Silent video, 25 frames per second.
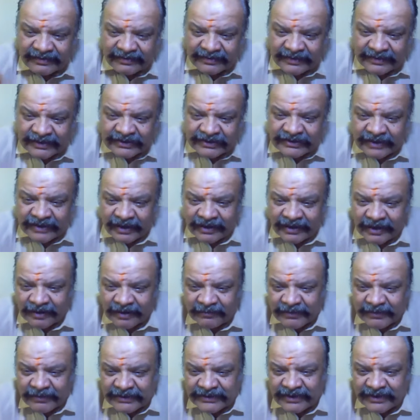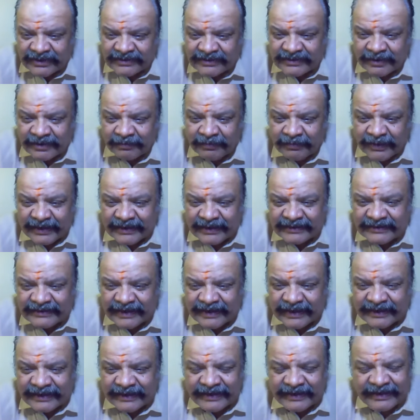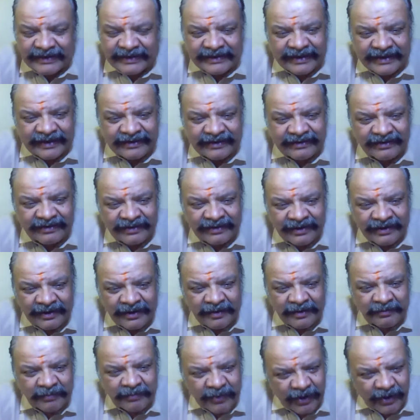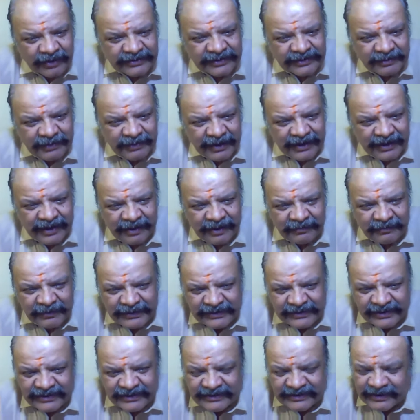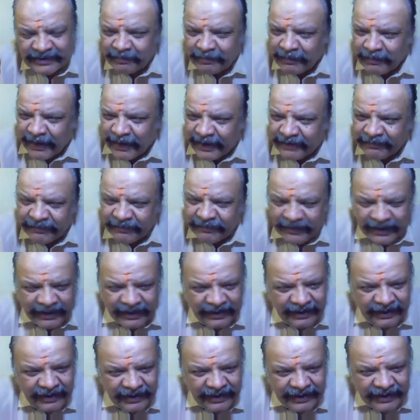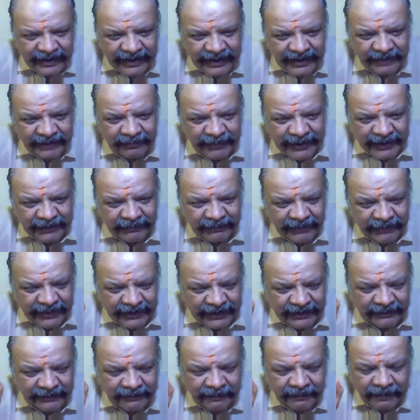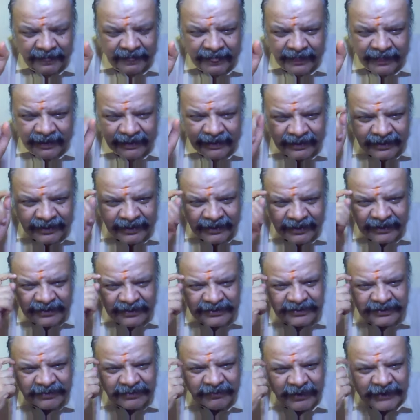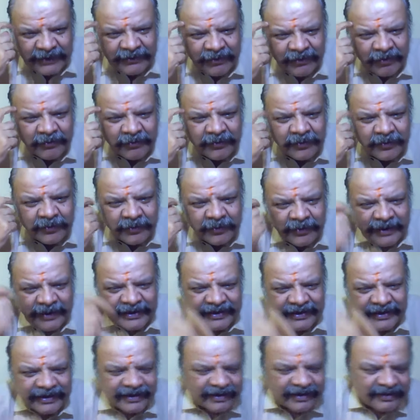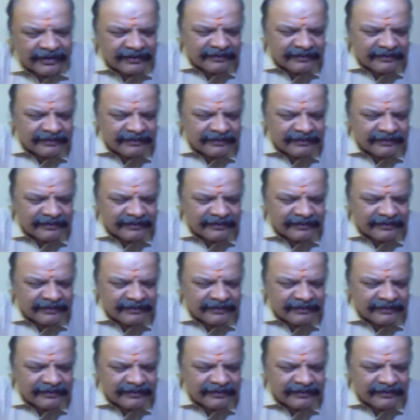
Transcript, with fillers: distal curvature, somebody is getting it at proximal curvature, some might feel in between. So what you have to do it here?